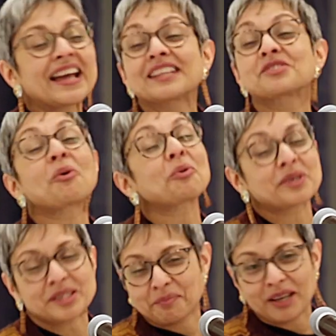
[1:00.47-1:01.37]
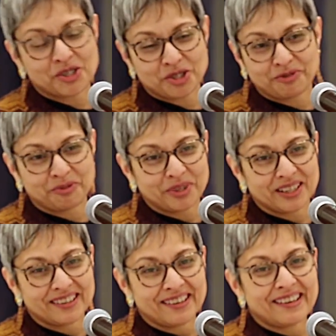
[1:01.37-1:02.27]
It's always a pleasure for
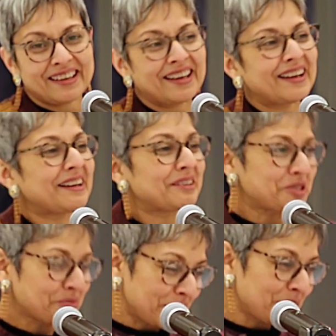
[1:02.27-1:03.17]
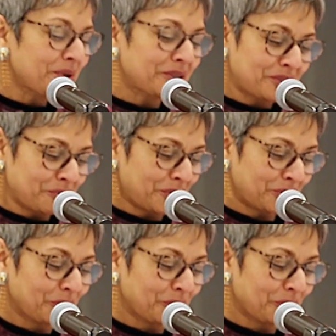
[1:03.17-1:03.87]
me to be with